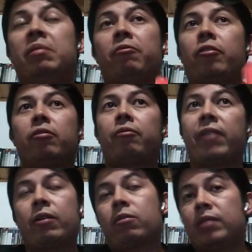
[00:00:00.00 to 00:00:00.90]
from
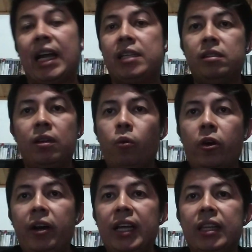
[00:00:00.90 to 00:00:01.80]
recognizing the
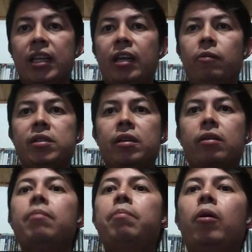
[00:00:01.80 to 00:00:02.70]
word in the linguistic
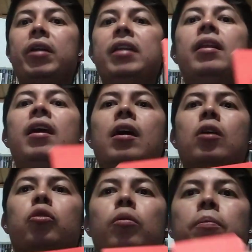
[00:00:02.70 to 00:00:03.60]
component
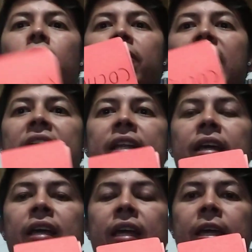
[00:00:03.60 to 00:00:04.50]
to provide
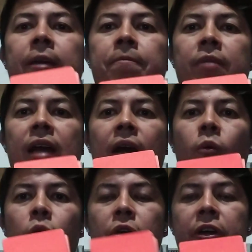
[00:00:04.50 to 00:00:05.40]
a
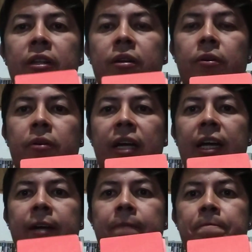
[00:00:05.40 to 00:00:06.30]
word,
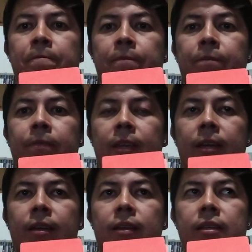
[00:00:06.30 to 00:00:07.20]
or
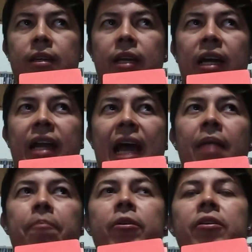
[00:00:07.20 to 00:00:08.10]
let's say an
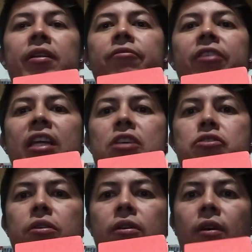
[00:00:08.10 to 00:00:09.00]
ampler
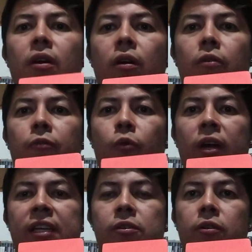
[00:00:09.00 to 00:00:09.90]
definition of
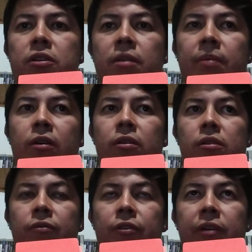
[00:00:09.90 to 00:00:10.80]
what is coche because
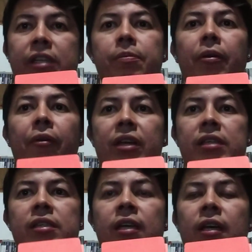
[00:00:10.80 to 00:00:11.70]
of your experience.